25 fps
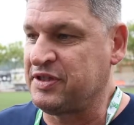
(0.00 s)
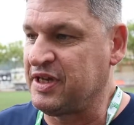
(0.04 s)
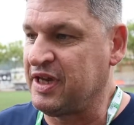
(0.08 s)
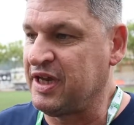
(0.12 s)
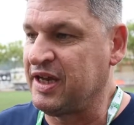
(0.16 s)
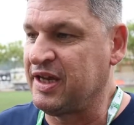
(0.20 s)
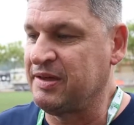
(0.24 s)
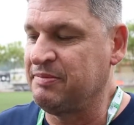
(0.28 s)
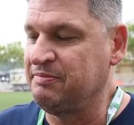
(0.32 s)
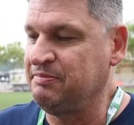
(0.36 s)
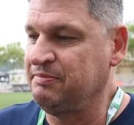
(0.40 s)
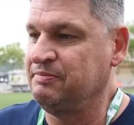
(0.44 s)

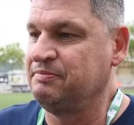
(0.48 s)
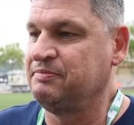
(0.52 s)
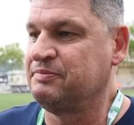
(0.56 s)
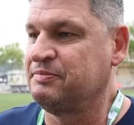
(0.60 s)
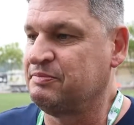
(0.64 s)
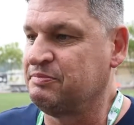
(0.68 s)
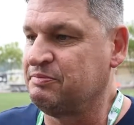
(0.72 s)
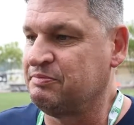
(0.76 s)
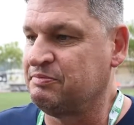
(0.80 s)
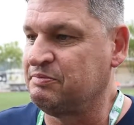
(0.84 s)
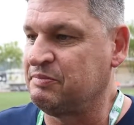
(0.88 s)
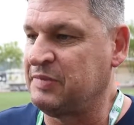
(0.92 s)
time.
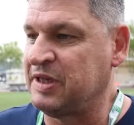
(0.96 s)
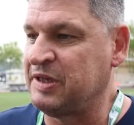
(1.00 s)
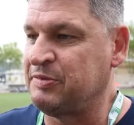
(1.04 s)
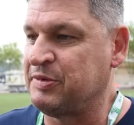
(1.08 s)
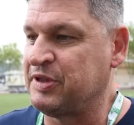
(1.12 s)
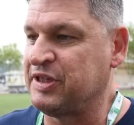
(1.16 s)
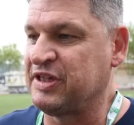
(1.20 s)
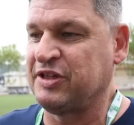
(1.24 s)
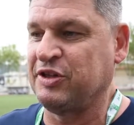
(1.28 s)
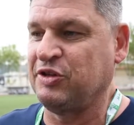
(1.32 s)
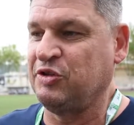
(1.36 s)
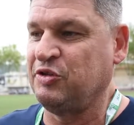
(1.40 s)

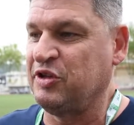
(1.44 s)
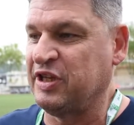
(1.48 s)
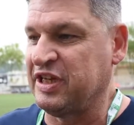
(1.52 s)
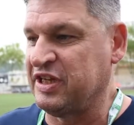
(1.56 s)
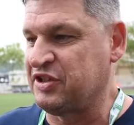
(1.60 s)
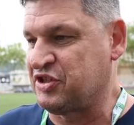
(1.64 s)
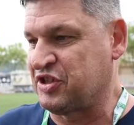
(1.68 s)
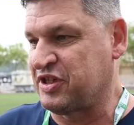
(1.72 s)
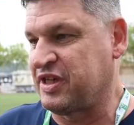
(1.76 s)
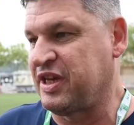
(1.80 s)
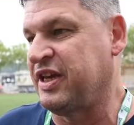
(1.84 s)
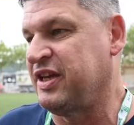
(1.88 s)
Maybe get a little
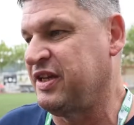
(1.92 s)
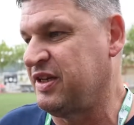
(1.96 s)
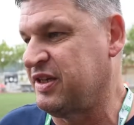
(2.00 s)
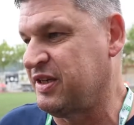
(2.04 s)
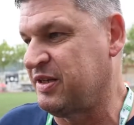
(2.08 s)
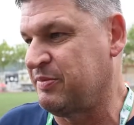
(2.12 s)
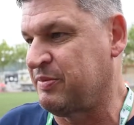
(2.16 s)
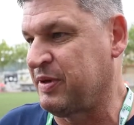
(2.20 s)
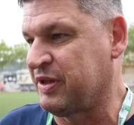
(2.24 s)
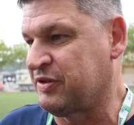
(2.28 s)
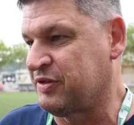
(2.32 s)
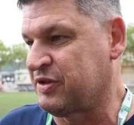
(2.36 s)

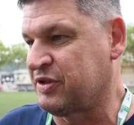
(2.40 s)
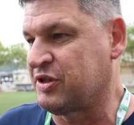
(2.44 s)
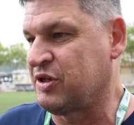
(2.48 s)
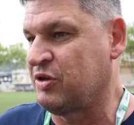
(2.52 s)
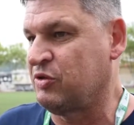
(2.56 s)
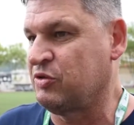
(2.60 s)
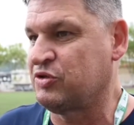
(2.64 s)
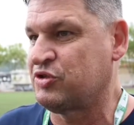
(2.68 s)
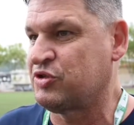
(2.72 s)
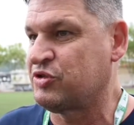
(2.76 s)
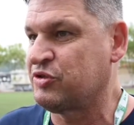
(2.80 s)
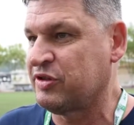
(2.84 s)
educated about the
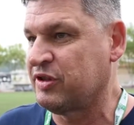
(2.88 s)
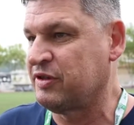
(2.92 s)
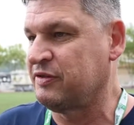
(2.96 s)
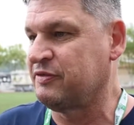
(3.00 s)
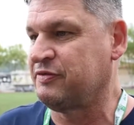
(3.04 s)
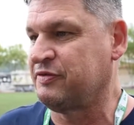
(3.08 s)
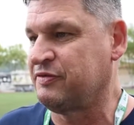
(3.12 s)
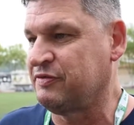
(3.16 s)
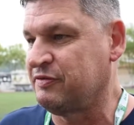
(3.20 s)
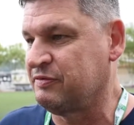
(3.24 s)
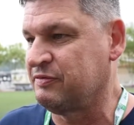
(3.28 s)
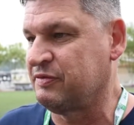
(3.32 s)
culture
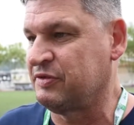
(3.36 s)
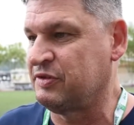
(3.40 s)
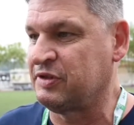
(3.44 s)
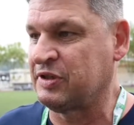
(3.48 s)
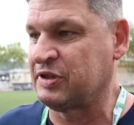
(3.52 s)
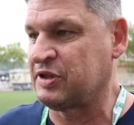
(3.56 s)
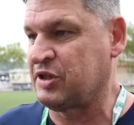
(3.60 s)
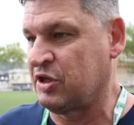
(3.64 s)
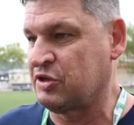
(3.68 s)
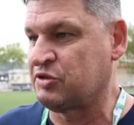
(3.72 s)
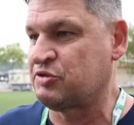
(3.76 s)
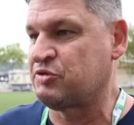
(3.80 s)
of the
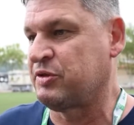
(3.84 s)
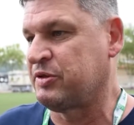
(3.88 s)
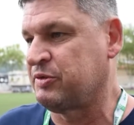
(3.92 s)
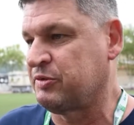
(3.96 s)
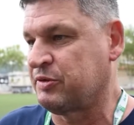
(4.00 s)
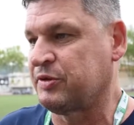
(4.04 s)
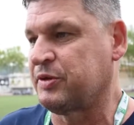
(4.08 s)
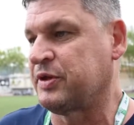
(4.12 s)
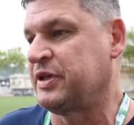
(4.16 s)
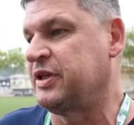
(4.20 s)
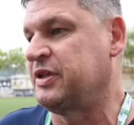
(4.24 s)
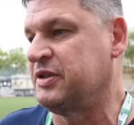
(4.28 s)
country
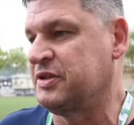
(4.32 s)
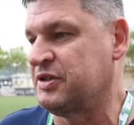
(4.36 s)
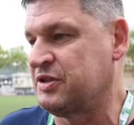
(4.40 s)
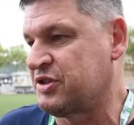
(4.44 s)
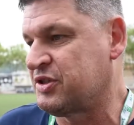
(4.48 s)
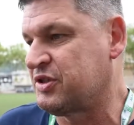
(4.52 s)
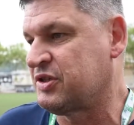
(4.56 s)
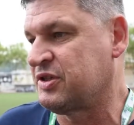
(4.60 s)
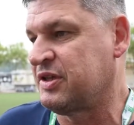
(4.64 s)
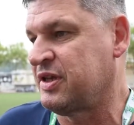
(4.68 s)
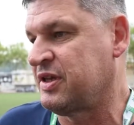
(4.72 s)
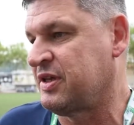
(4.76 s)
we're in
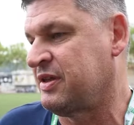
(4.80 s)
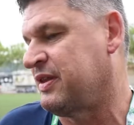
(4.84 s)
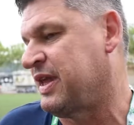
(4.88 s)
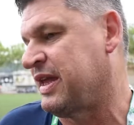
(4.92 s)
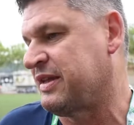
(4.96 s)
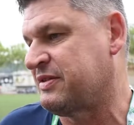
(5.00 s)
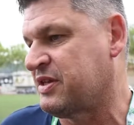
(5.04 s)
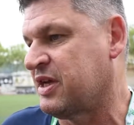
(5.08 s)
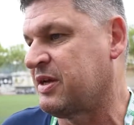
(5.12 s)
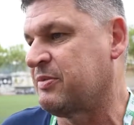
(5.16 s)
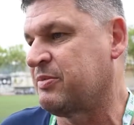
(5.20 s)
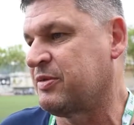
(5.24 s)
and
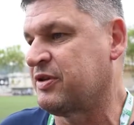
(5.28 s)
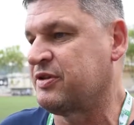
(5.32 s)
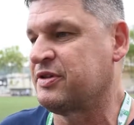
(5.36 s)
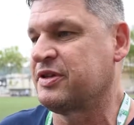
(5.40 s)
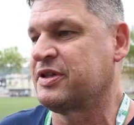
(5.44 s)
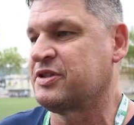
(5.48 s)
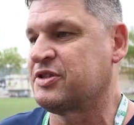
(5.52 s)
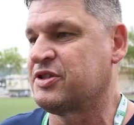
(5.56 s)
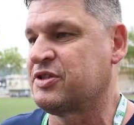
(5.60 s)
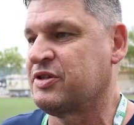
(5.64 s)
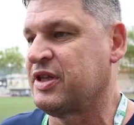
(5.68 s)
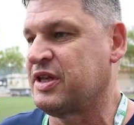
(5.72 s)
that type of
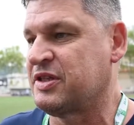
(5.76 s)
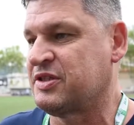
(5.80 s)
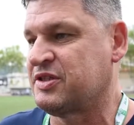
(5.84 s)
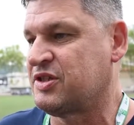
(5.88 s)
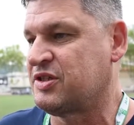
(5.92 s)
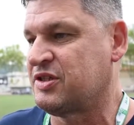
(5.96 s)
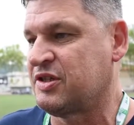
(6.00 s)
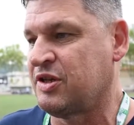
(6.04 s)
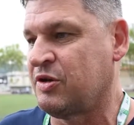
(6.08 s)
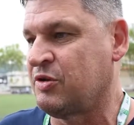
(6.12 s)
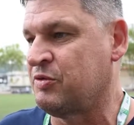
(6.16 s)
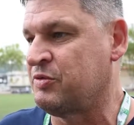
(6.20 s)
thing. So
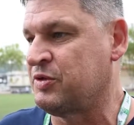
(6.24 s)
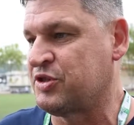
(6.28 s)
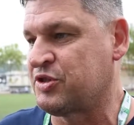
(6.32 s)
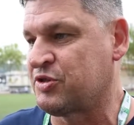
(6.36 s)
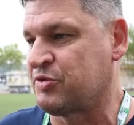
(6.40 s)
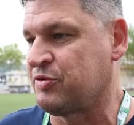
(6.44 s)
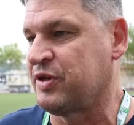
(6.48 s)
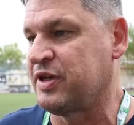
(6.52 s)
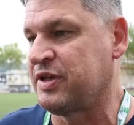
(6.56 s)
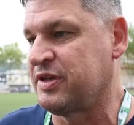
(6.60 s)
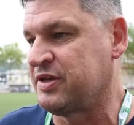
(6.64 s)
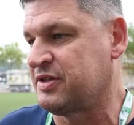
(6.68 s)
that's always
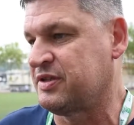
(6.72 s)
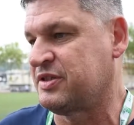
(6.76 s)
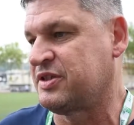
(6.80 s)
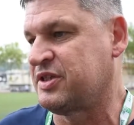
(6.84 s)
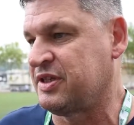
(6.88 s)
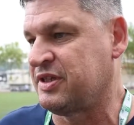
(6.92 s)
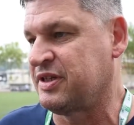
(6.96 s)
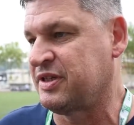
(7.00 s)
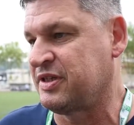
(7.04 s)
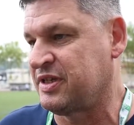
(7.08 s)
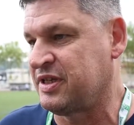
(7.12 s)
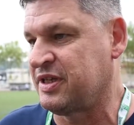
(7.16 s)
great, and
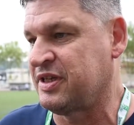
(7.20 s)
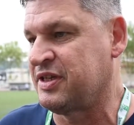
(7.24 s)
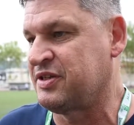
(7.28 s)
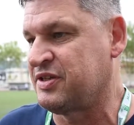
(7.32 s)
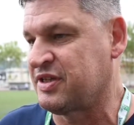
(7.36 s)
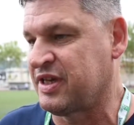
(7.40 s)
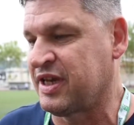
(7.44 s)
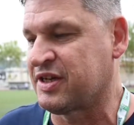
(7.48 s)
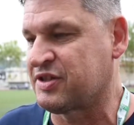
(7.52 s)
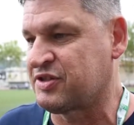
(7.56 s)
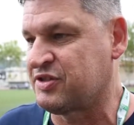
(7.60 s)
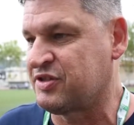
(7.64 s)
see the
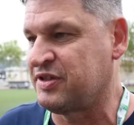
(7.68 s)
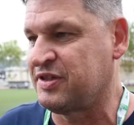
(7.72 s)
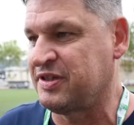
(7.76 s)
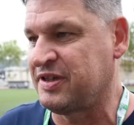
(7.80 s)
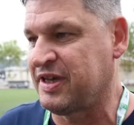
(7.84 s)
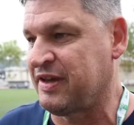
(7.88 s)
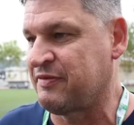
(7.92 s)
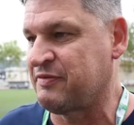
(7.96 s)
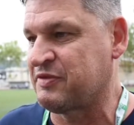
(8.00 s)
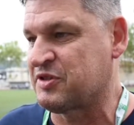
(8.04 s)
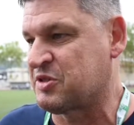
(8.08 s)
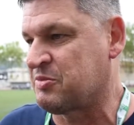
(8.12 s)
kids actually
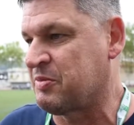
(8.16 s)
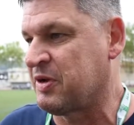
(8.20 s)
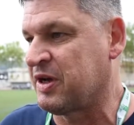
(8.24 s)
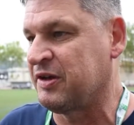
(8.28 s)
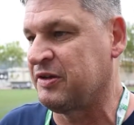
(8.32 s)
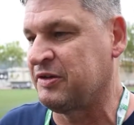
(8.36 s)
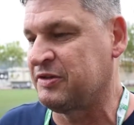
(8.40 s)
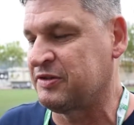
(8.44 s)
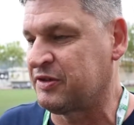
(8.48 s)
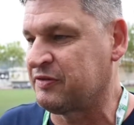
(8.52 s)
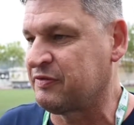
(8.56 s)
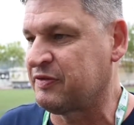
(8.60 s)
have a
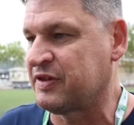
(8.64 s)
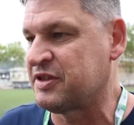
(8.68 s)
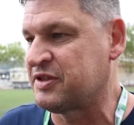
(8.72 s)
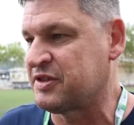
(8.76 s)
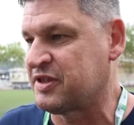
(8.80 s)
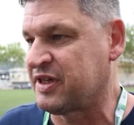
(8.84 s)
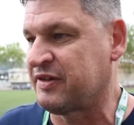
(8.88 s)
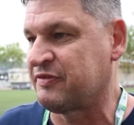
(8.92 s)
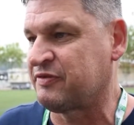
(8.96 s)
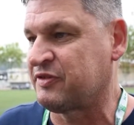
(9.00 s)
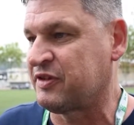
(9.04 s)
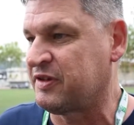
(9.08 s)
smile on their
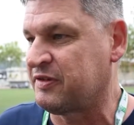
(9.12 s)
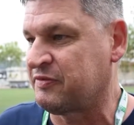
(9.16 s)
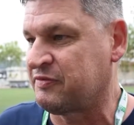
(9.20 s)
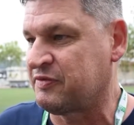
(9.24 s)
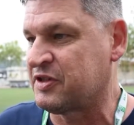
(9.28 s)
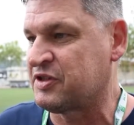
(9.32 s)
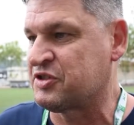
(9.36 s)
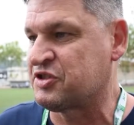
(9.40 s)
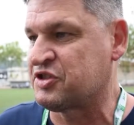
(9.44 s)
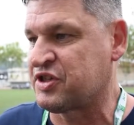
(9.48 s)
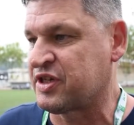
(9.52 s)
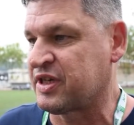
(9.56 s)
face after they
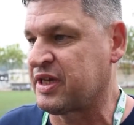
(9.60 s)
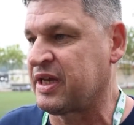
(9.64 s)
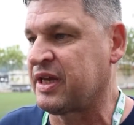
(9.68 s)
finish a